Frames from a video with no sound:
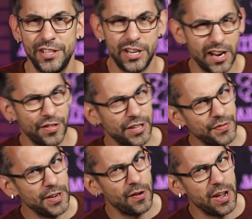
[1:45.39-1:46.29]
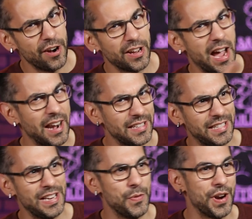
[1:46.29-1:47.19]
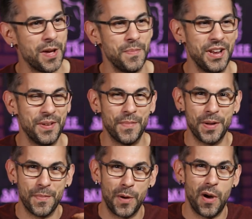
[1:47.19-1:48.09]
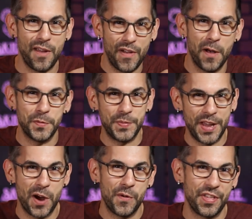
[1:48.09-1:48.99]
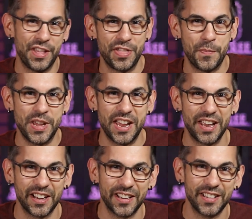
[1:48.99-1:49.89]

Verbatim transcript: Check out this video here to kind of see what I mean. My wife helps me out with it in the beginning.